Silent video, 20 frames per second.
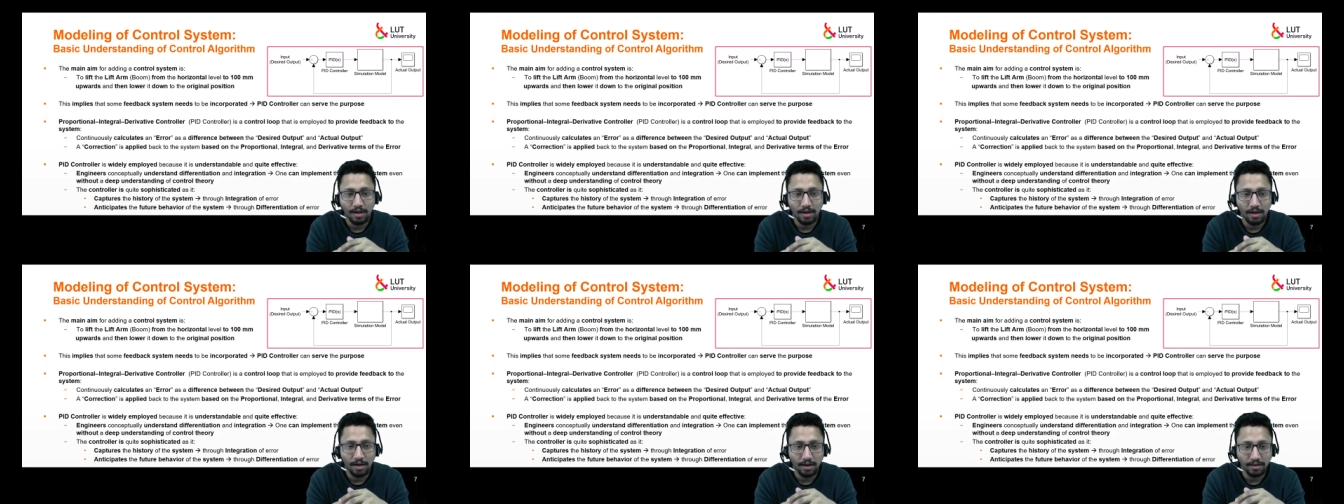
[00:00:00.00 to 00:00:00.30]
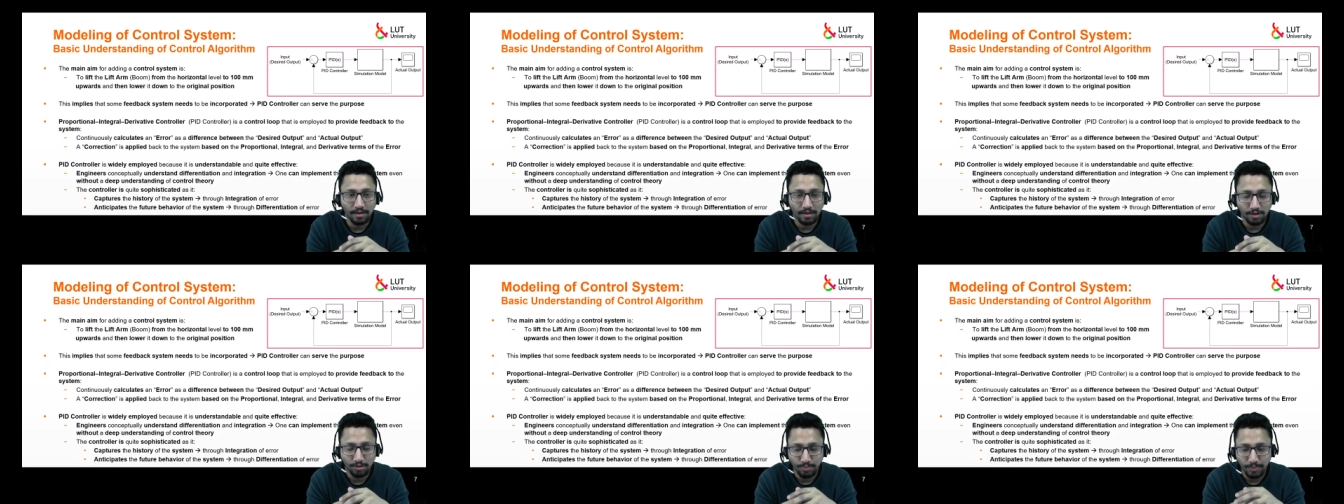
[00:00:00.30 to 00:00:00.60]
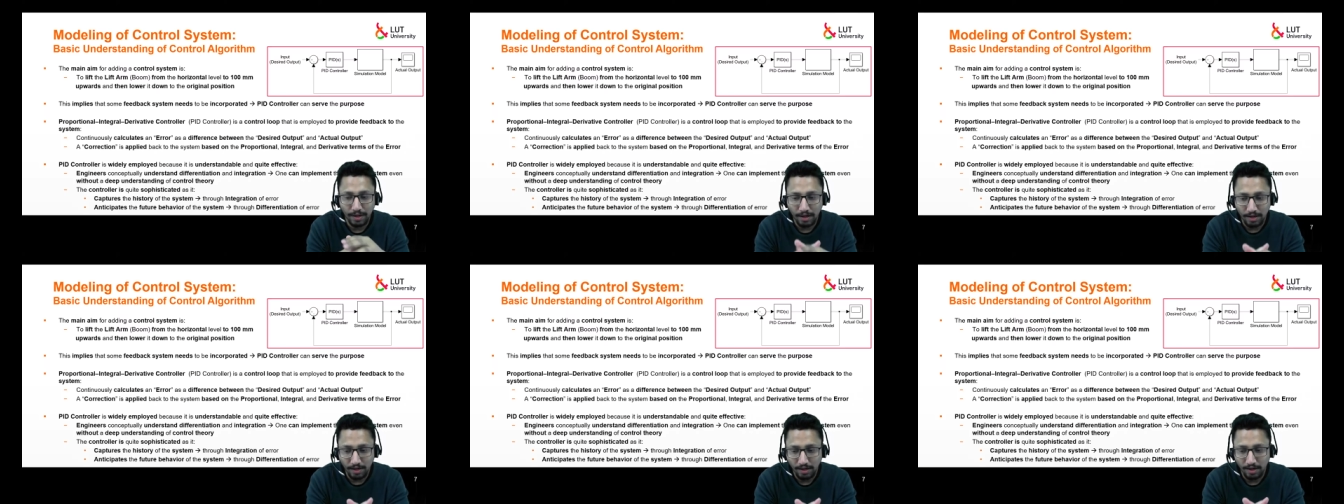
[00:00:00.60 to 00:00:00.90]
uh, this
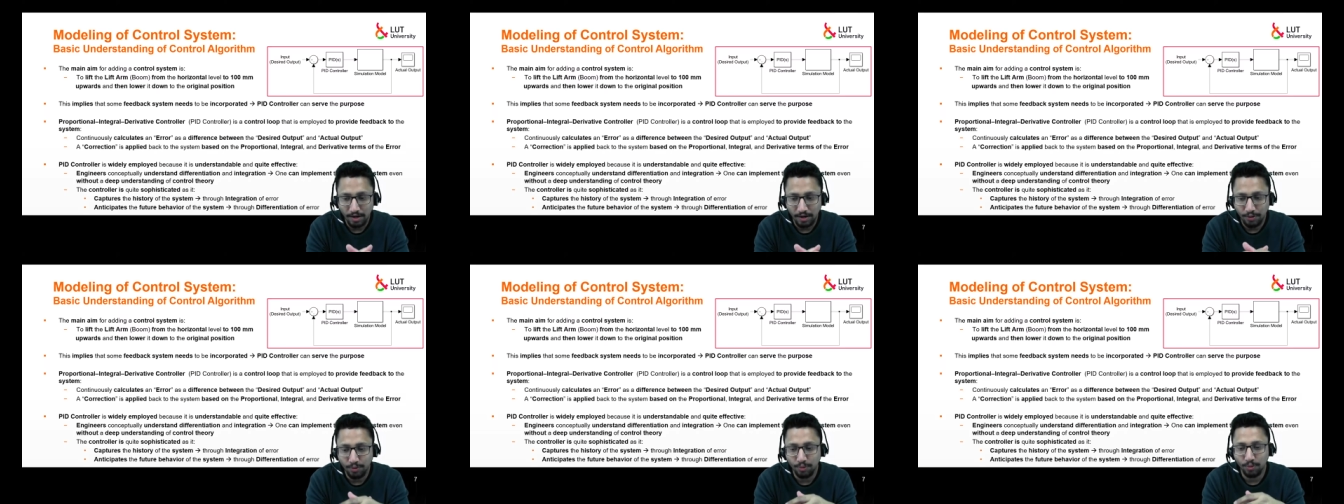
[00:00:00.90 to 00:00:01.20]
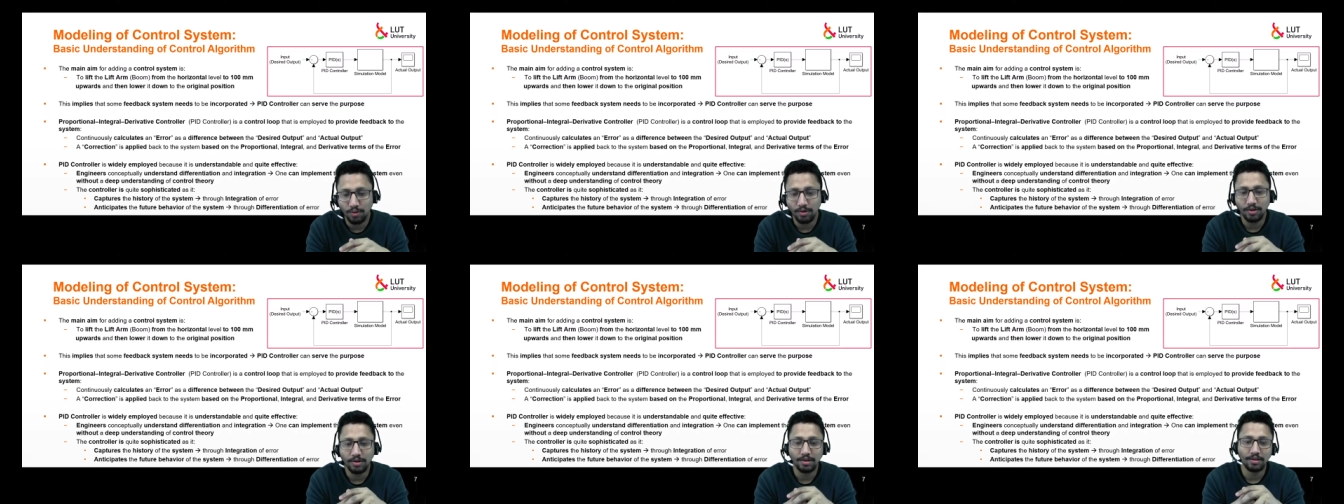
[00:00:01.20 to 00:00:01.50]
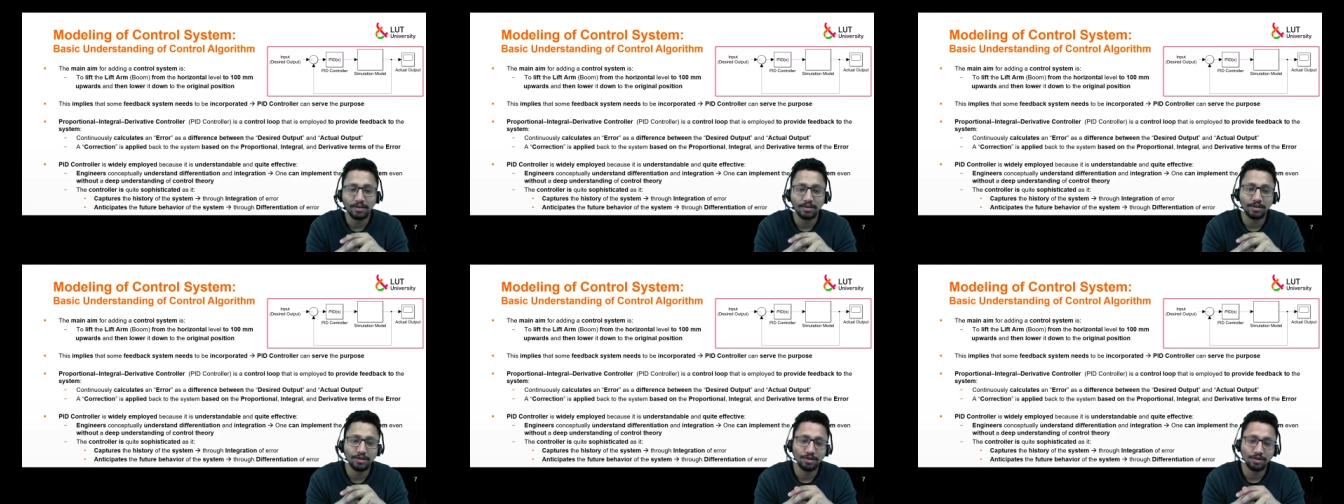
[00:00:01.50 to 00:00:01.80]
P I D controller in
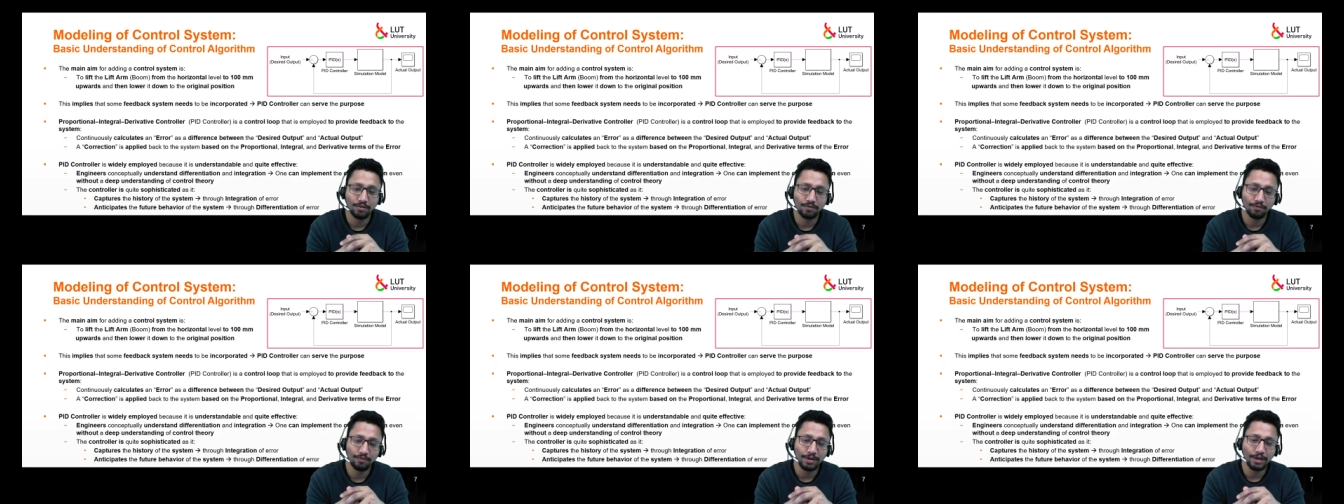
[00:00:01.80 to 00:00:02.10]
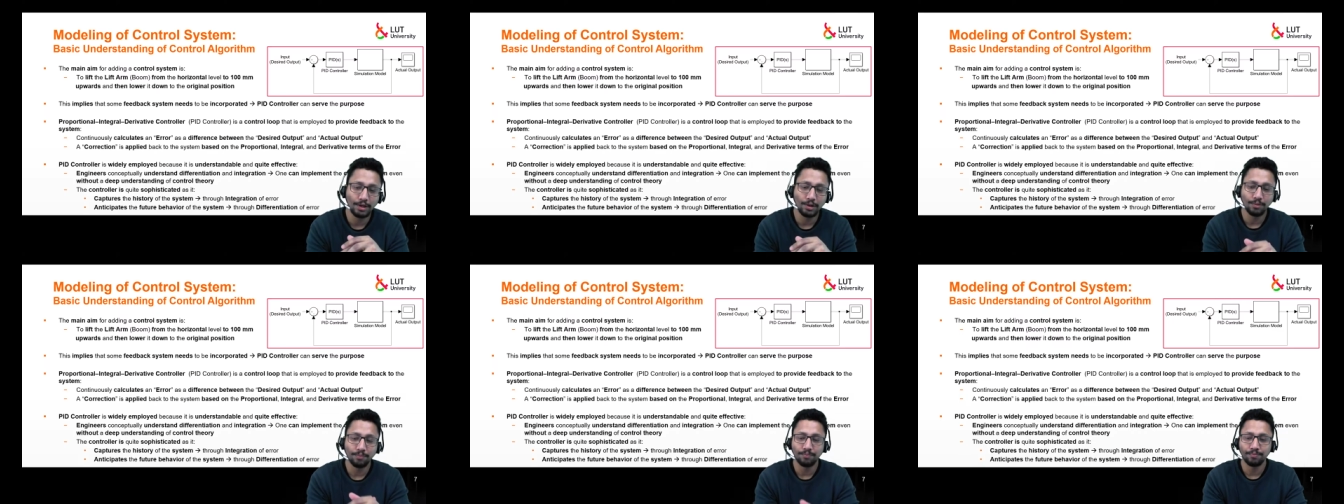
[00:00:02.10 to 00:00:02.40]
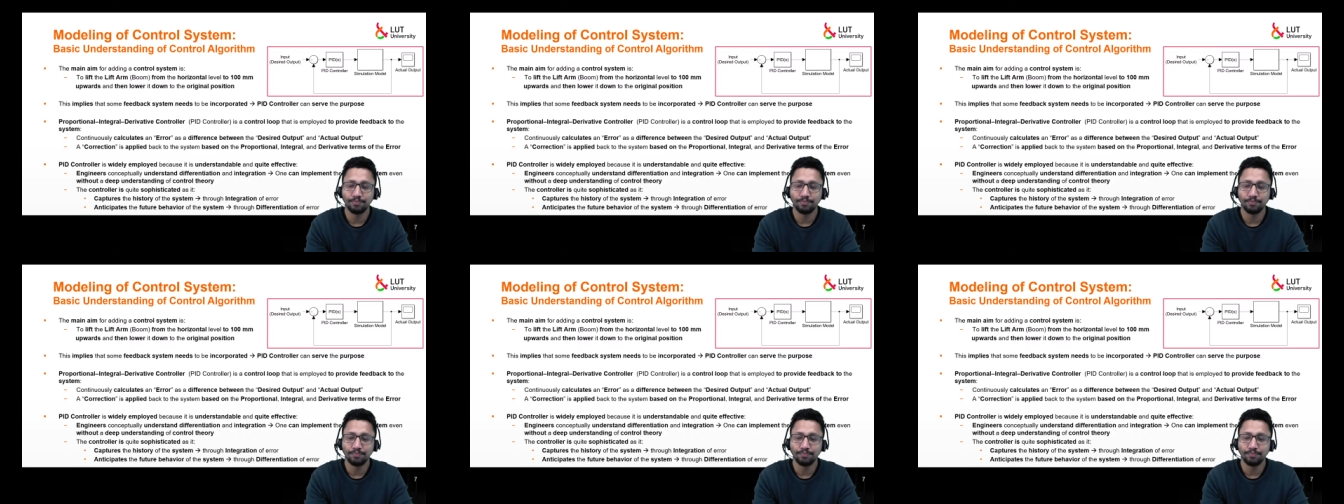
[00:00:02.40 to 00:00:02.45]
this video.